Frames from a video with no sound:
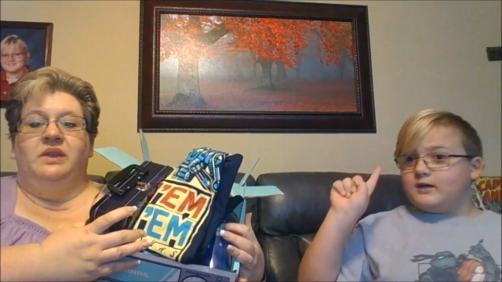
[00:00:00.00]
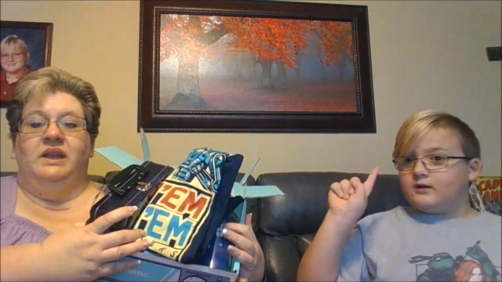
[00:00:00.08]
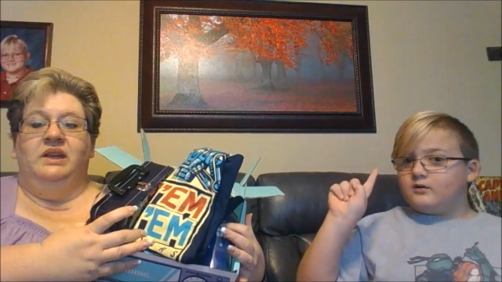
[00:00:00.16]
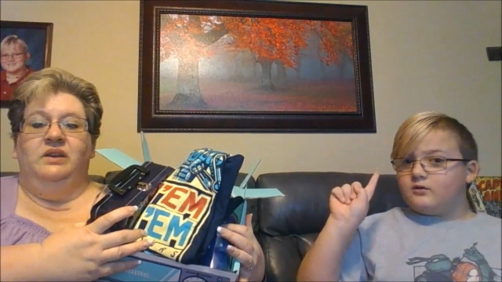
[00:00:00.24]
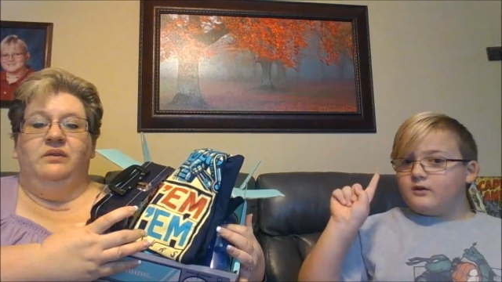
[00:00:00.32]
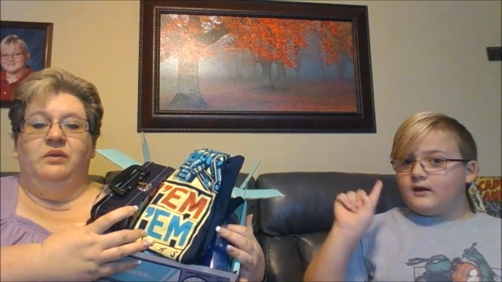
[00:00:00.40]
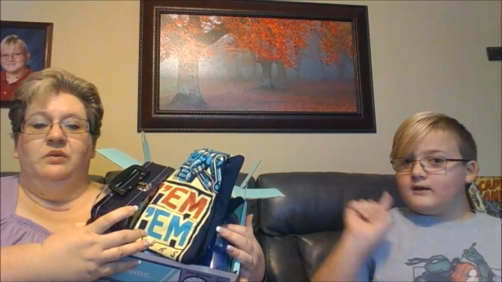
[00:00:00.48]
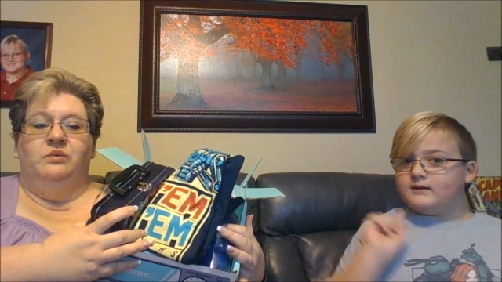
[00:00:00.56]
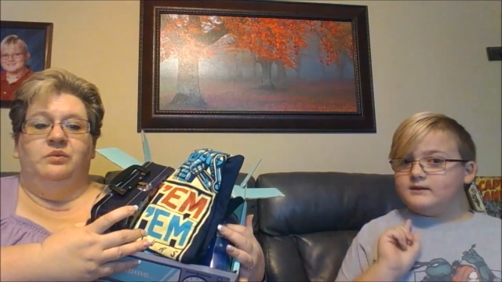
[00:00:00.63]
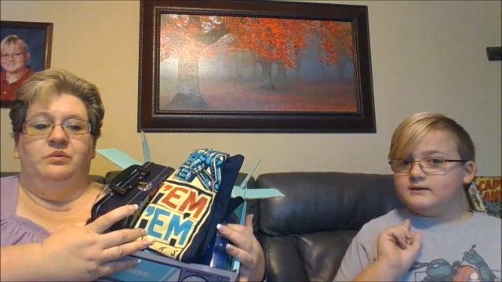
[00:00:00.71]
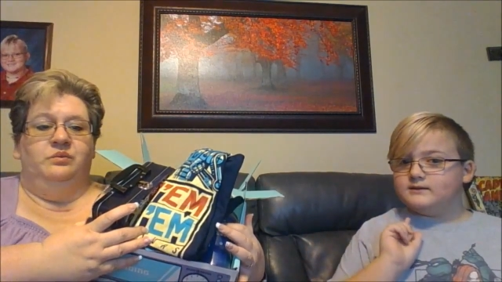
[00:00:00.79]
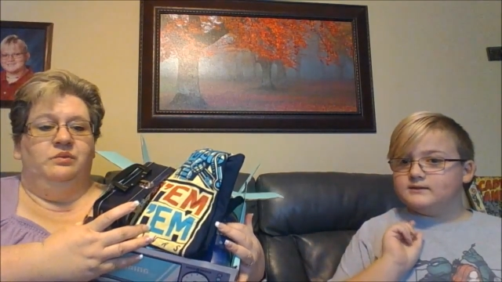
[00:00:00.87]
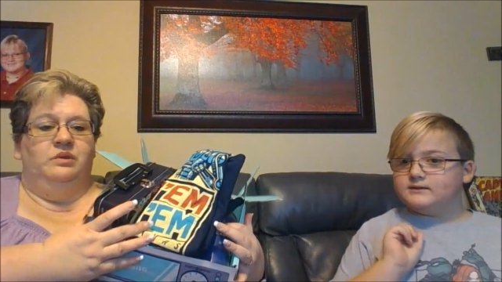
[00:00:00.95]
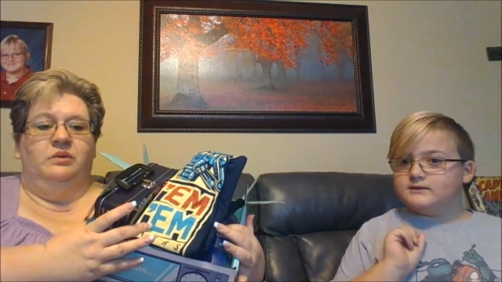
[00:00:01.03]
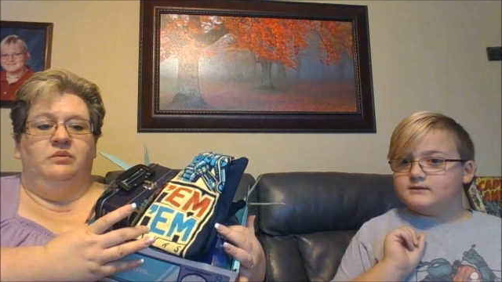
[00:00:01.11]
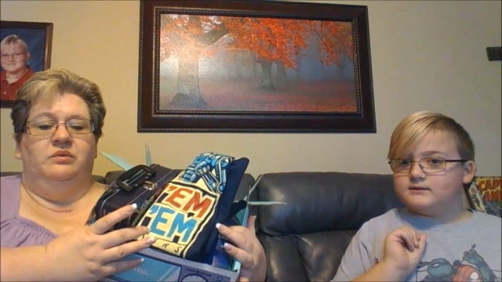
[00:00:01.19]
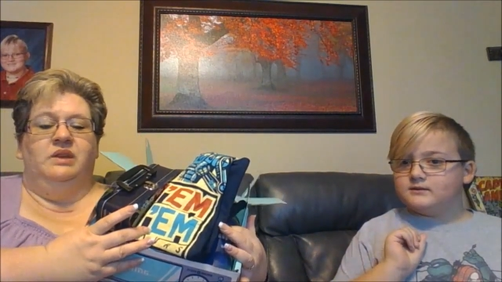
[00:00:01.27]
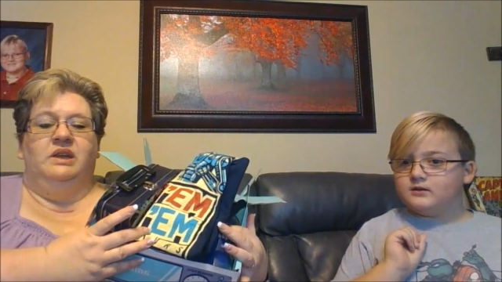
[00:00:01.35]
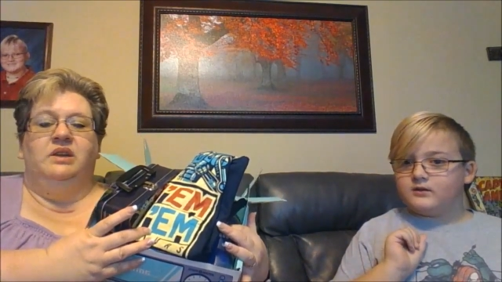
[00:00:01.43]
Speaker 1: thank you for no,
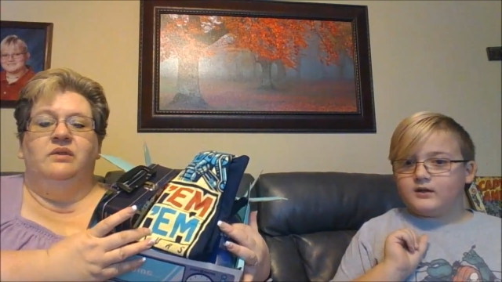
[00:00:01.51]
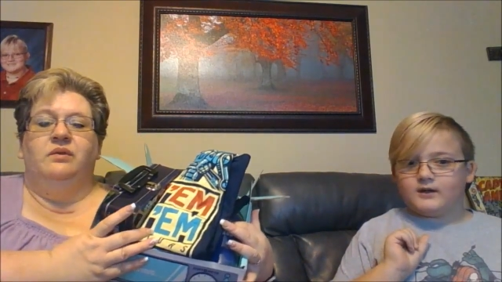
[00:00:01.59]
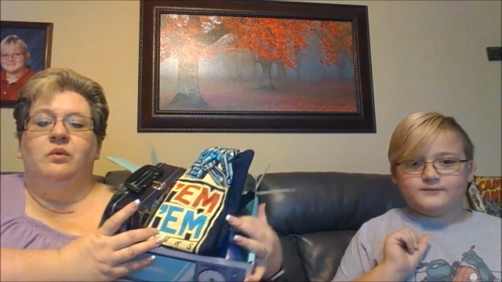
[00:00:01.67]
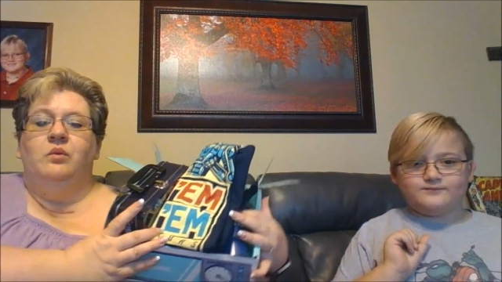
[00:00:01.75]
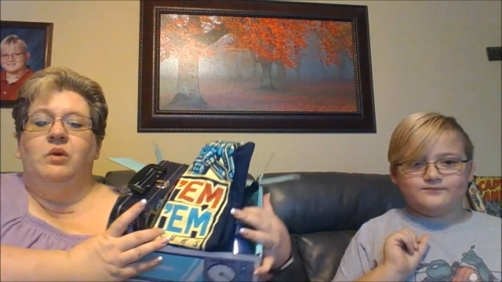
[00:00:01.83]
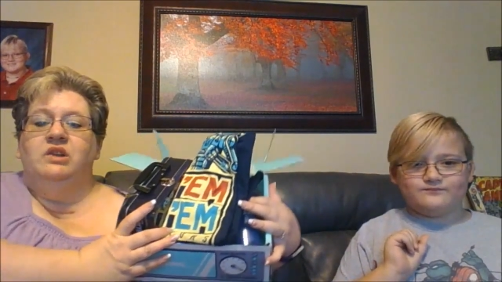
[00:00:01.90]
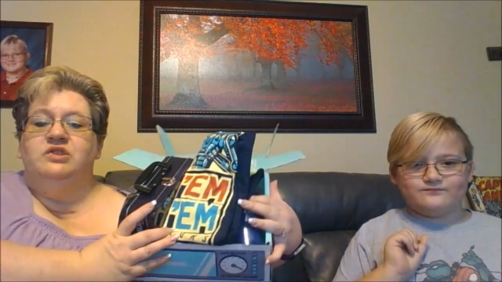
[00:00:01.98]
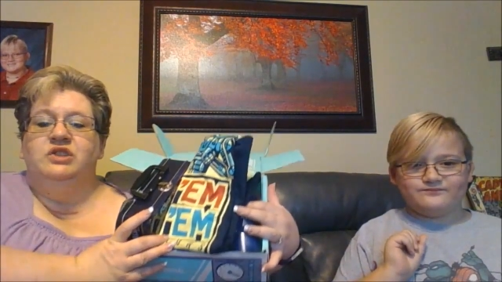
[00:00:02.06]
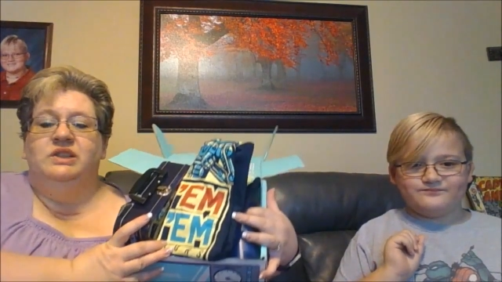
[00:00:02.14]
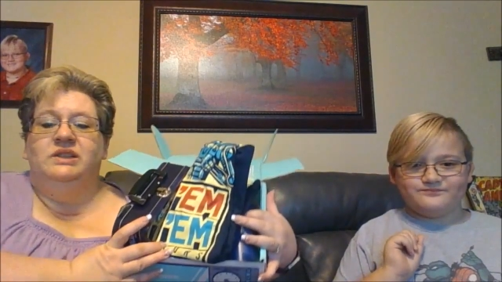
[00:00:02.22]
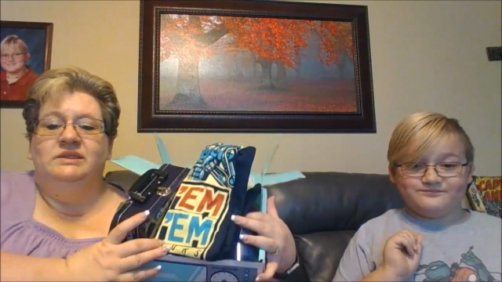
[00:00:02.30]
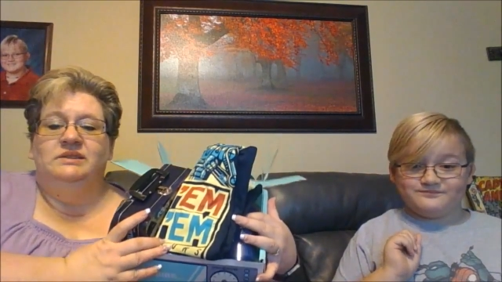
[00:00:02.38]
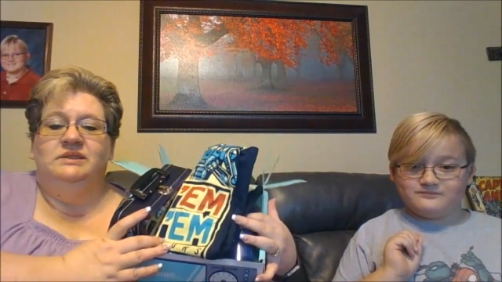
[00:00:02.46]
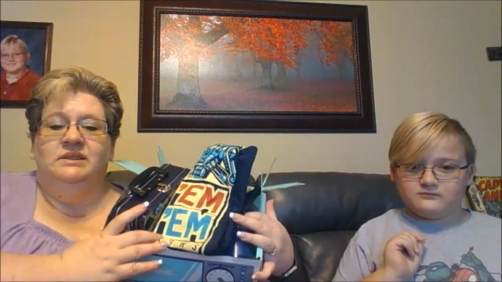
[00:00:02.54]
thank you for watching.